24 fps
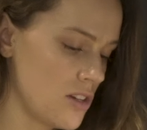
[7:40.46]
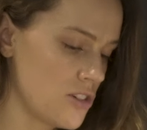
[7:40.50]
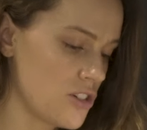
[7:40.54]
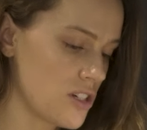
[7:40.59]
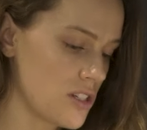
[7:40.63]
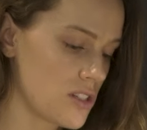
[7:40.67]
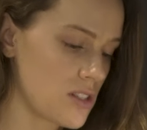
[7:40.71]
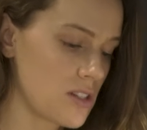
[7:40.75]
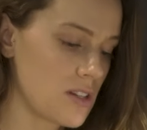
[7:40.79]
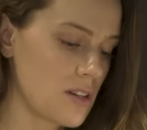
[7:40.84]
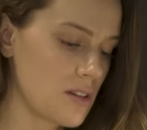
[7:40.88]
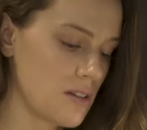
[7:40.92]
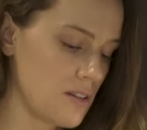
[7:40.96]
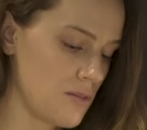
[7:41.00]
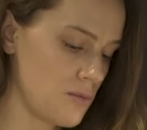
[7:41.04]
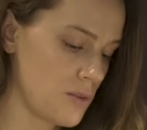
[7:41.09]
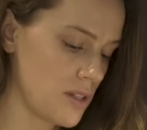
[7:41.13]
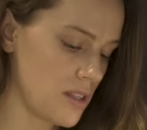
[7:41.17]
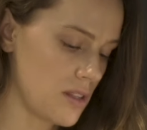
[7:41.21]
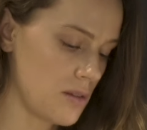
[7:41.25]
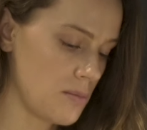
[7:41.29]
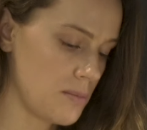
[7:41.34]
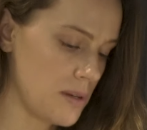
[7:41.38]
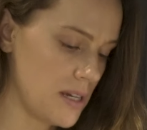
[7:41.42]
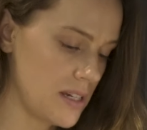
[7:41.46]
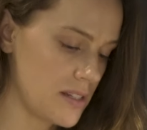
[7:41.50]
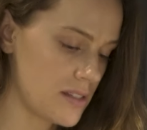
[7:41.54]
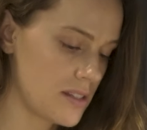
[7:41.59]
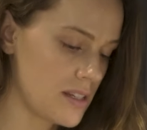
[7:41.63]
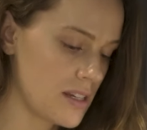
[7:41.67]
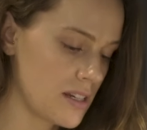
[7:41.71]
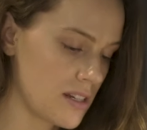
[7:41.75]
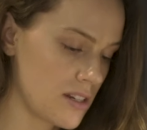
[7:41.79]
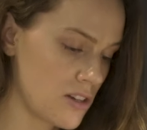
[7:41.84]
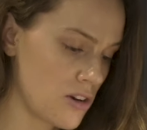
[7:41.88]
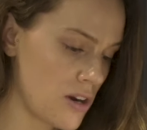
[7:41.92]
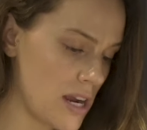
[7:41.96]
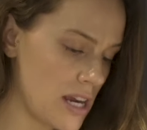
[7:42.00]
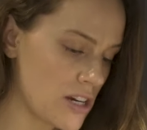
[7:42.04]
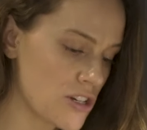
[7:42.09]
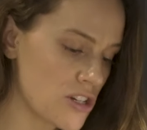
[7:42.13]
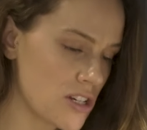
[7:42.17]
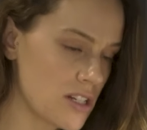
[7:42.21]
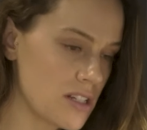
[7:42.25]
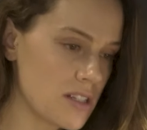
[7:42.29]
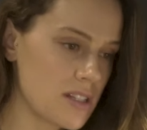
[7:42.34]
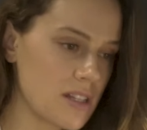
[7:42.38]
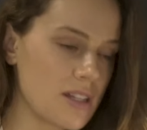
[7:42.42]
just with the basic
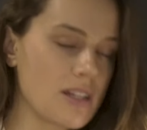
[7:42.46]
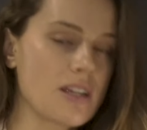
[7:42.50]
corrections,